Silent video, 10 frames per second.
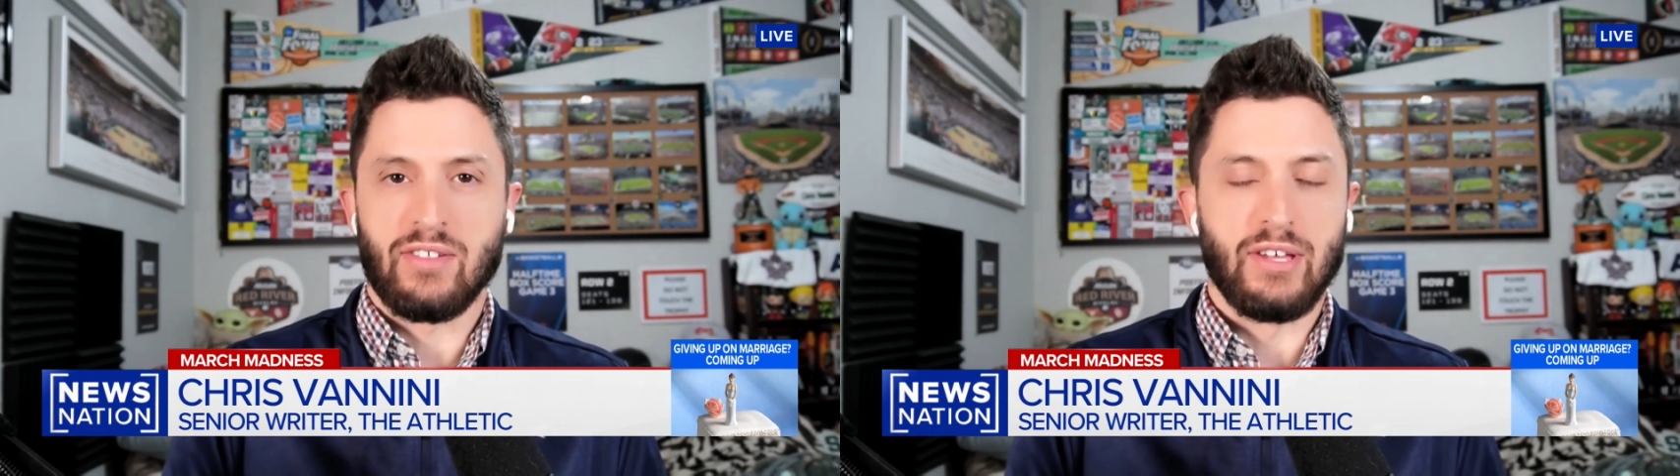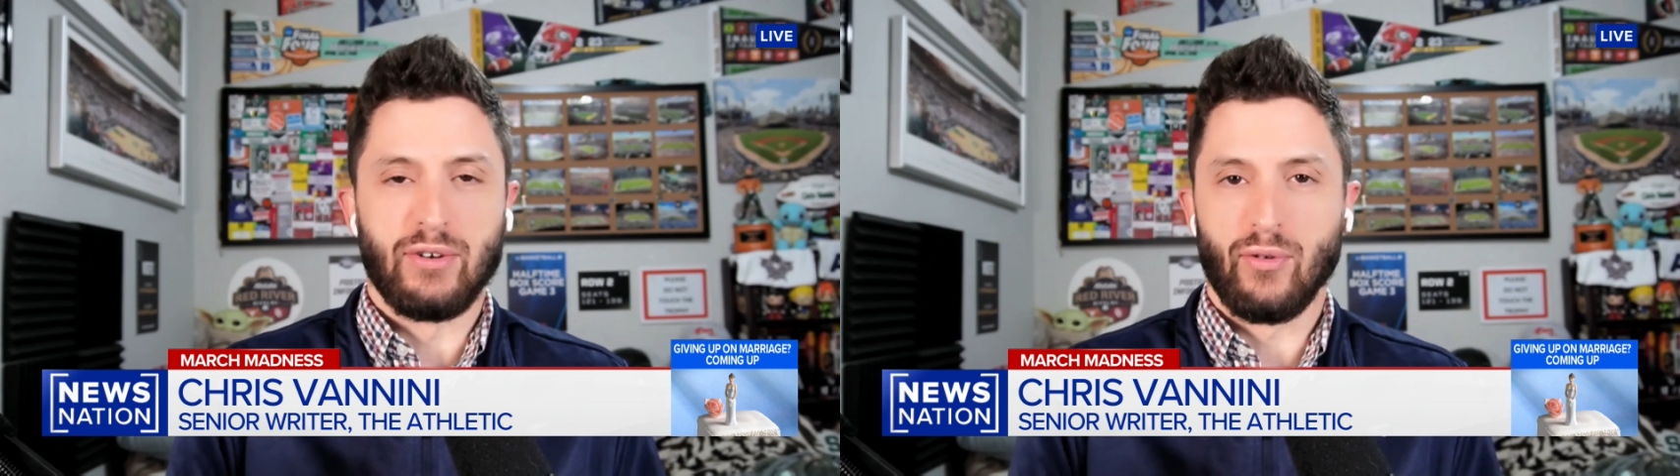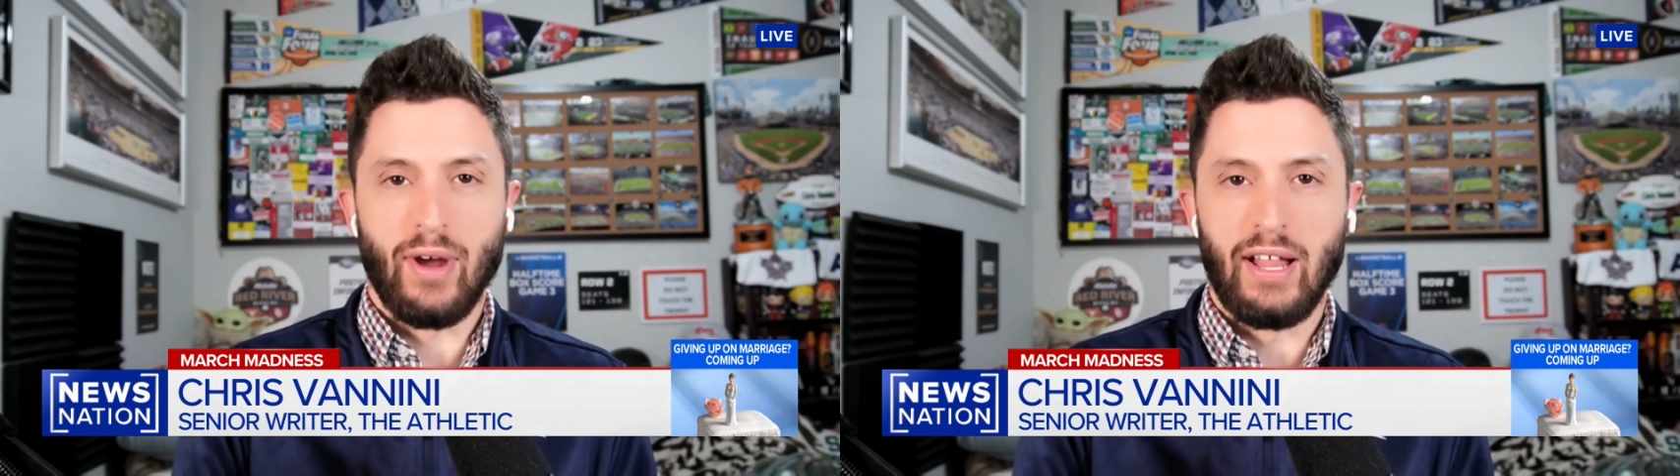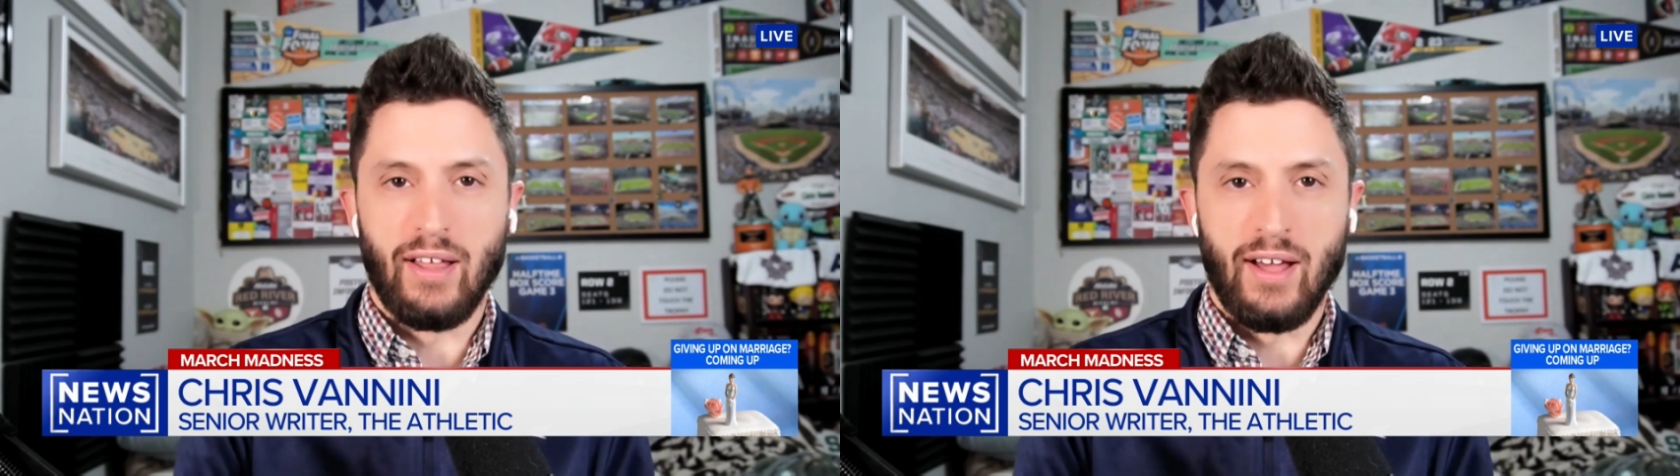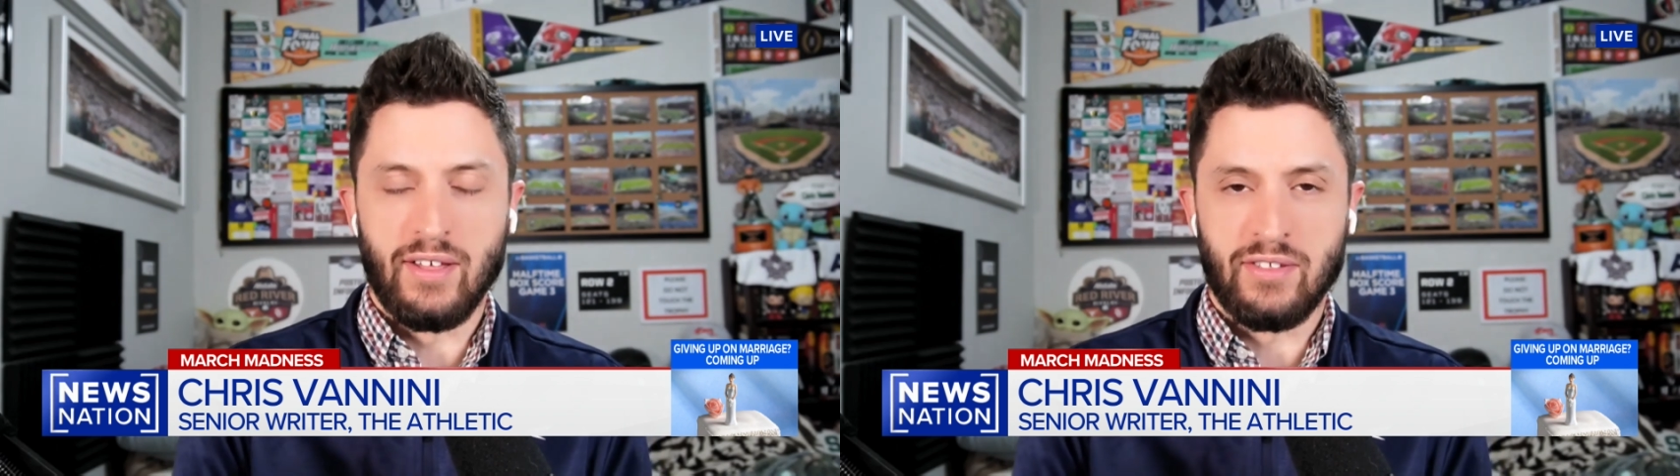
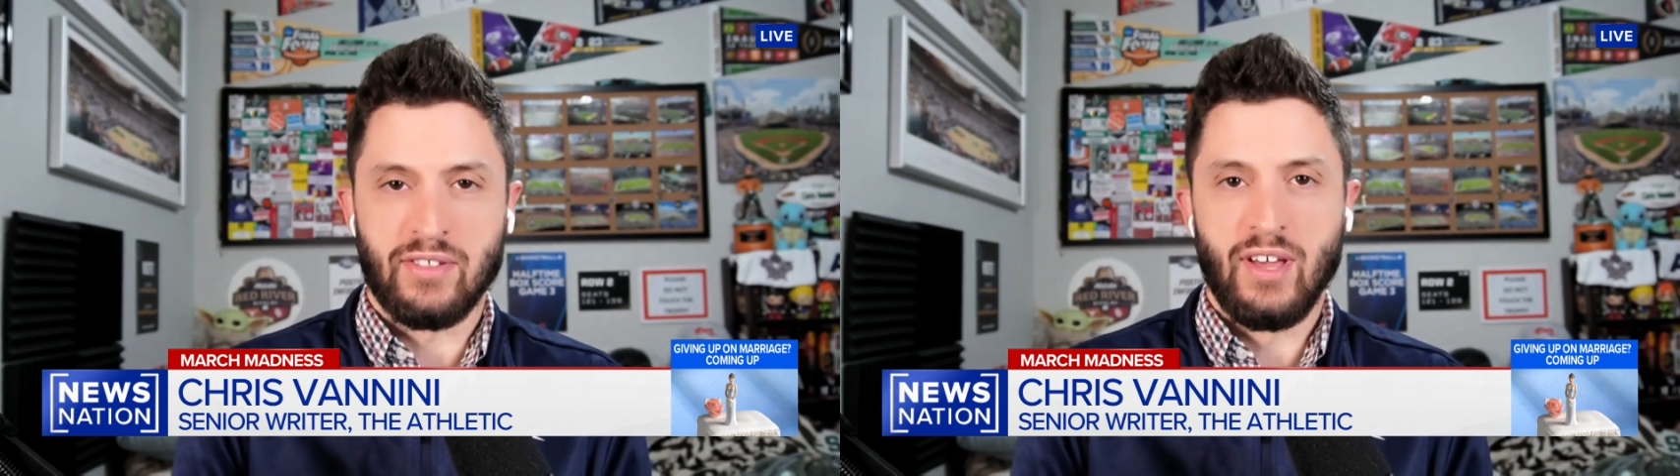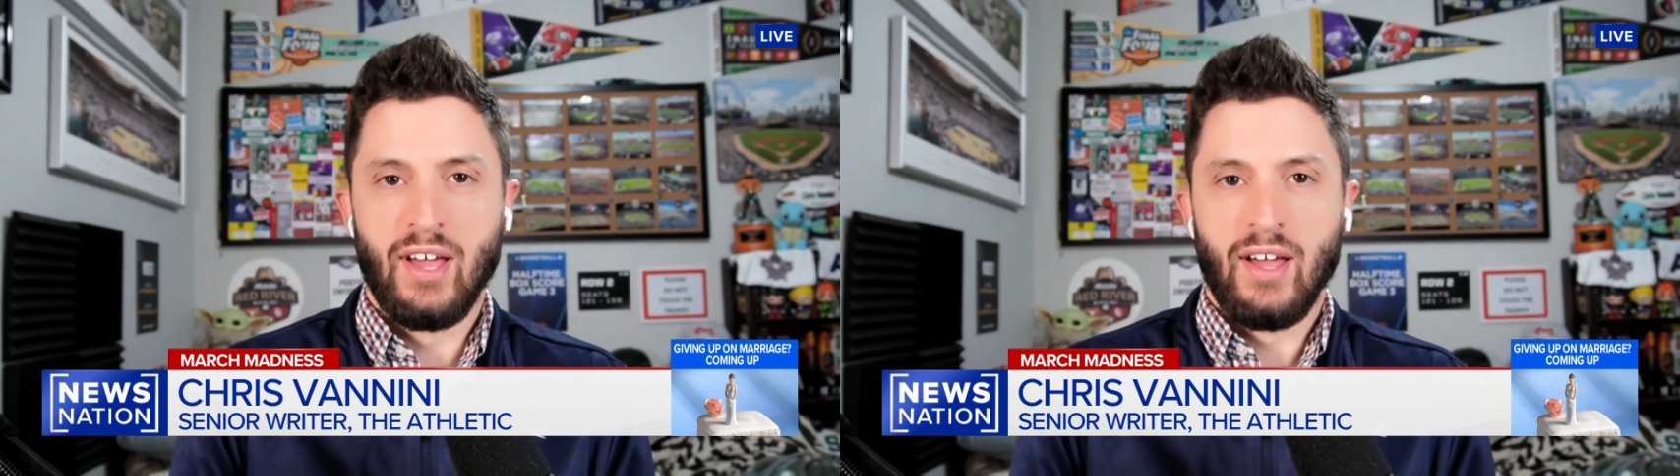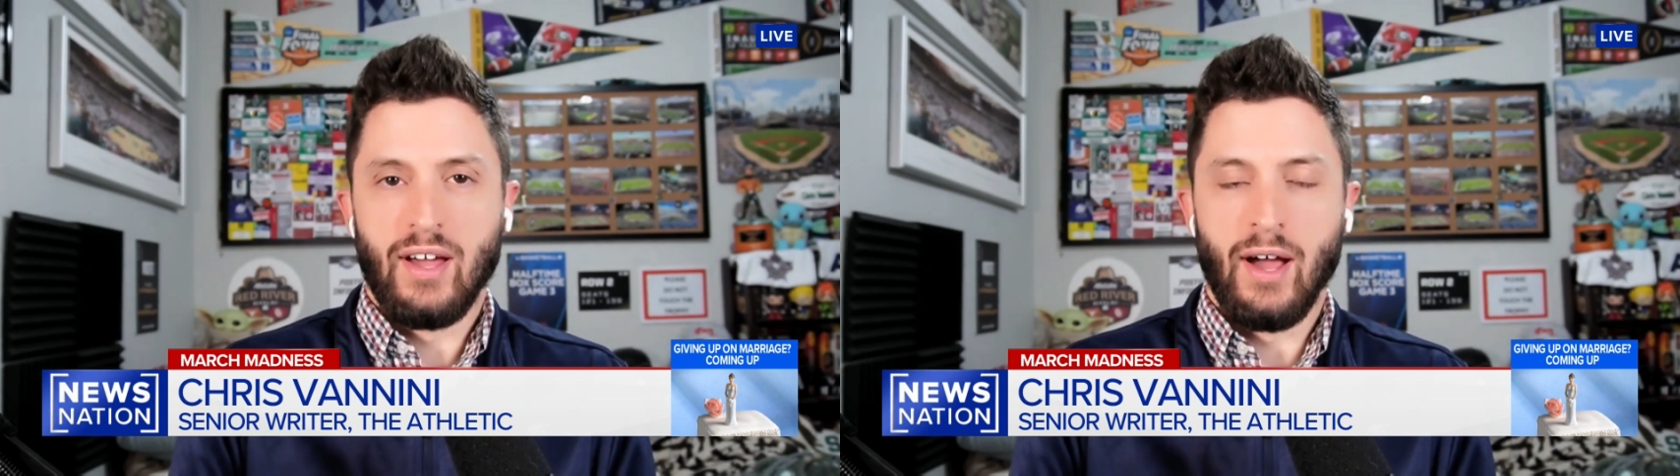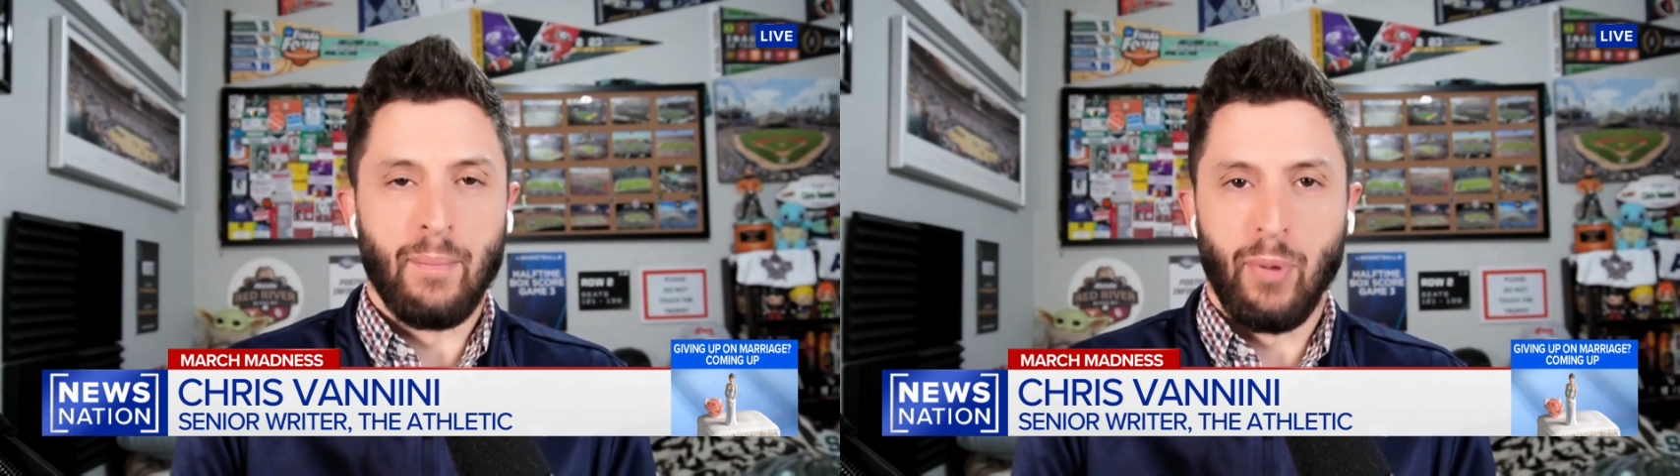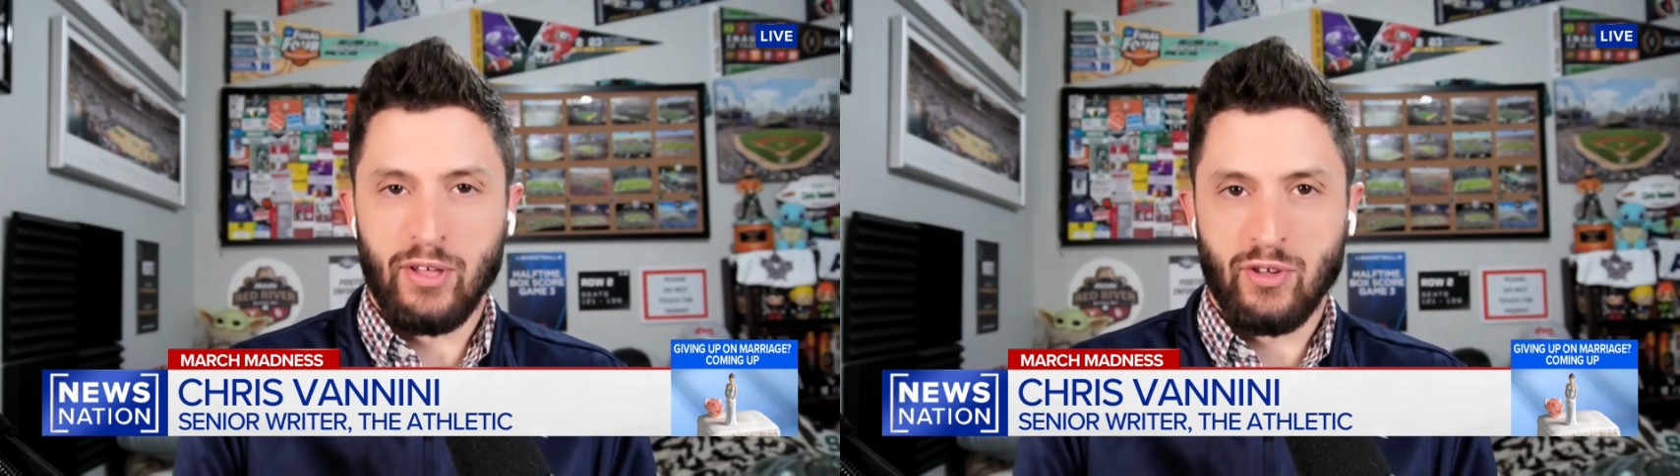Cinderellas,
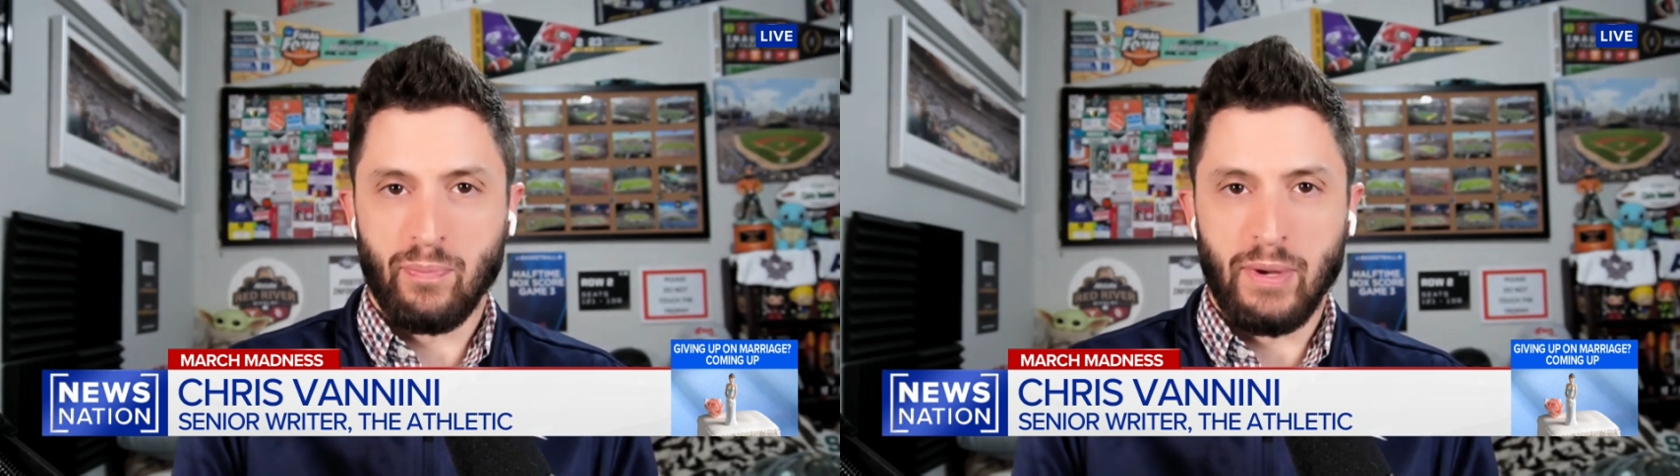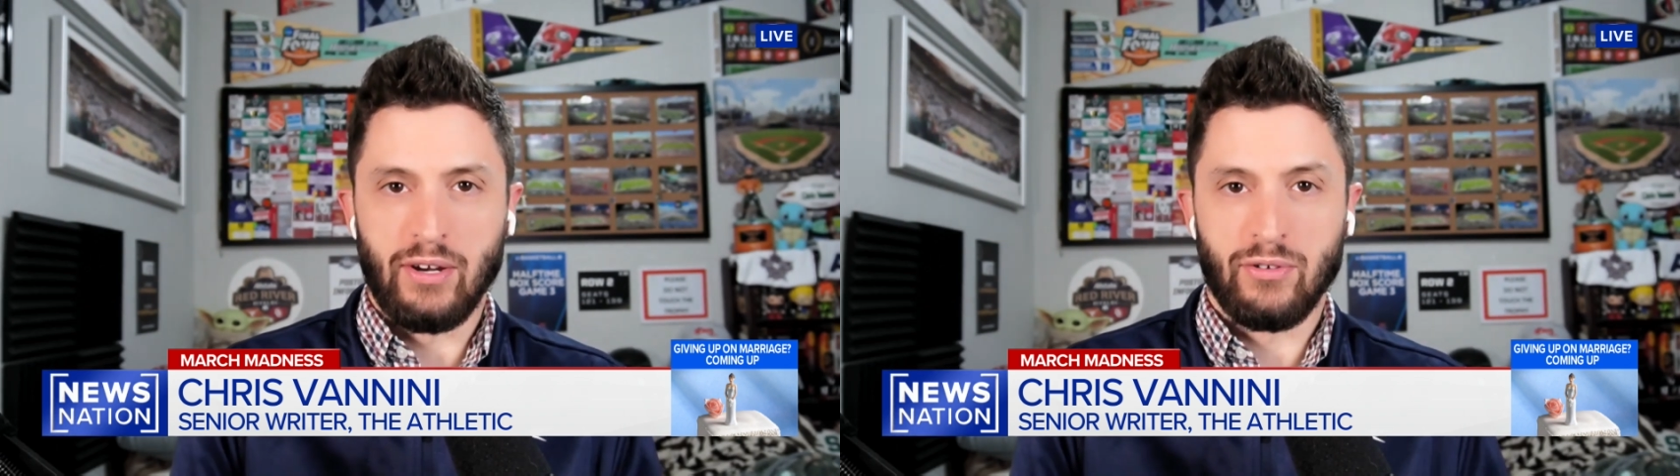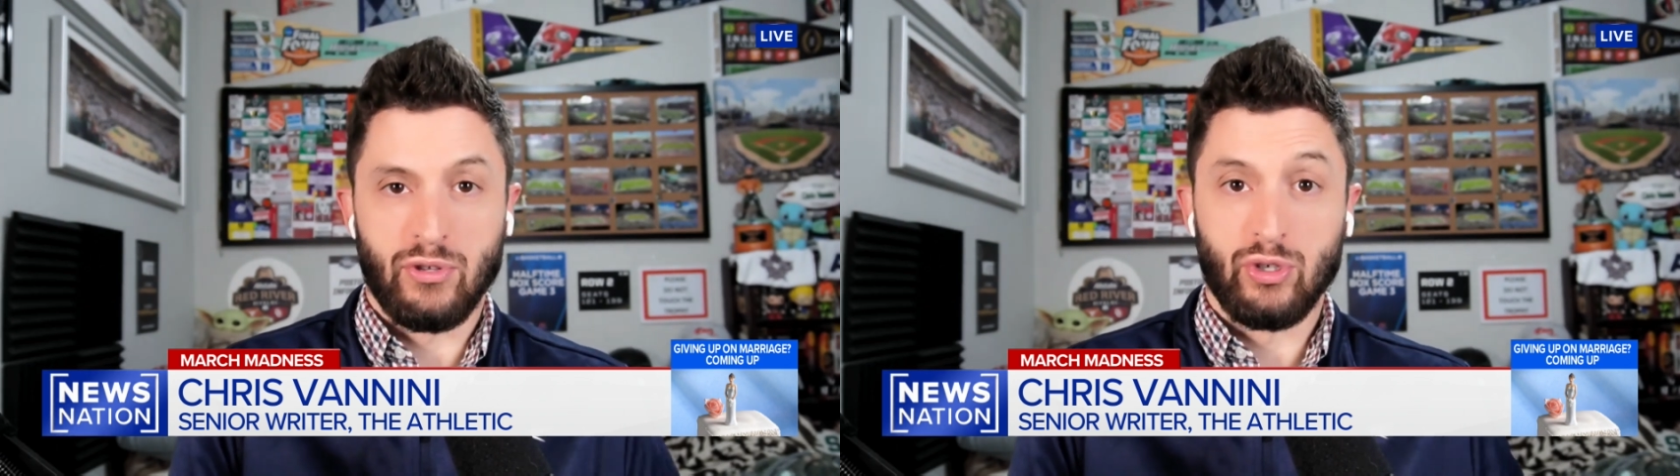buzzer beaters.